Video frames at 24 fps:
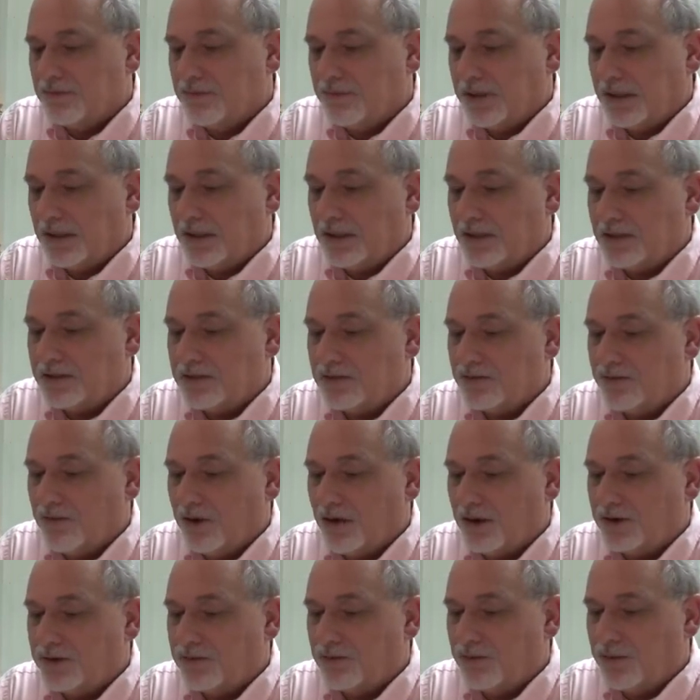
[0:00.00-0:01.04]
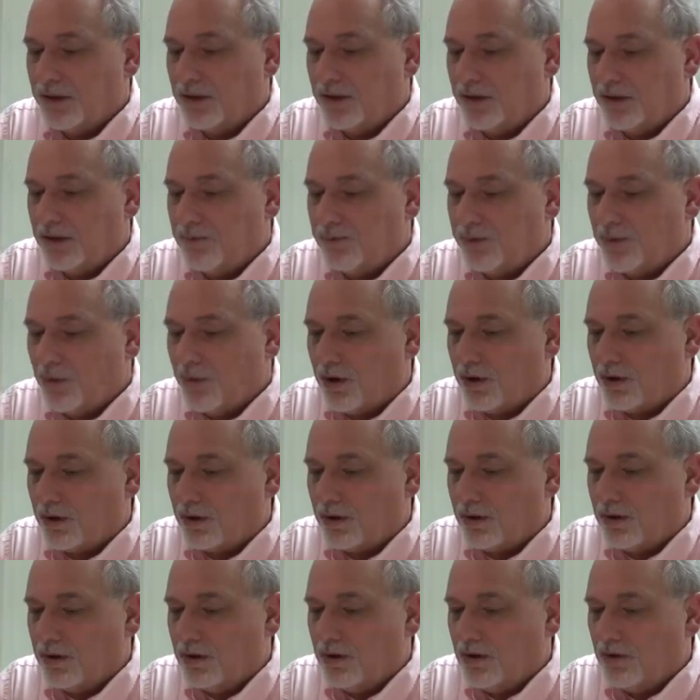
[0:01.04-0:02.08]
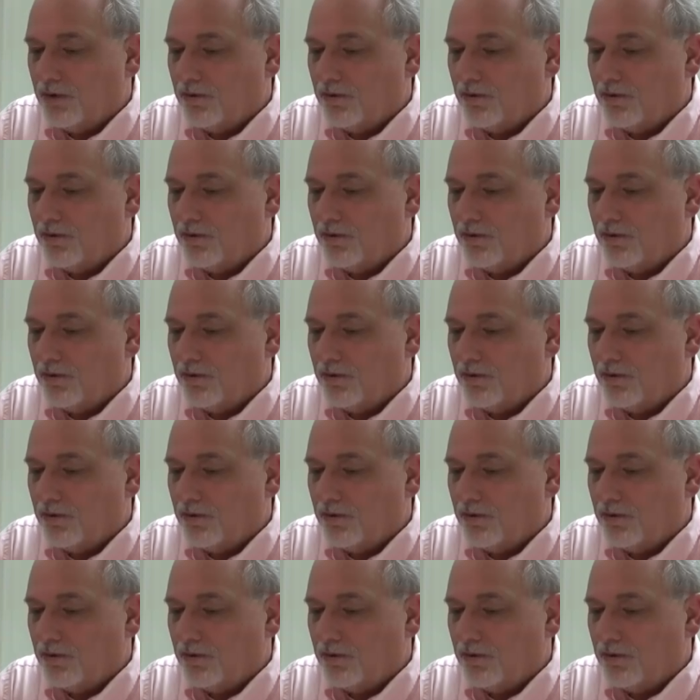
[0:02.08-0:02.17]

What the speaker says: but this is where it's really important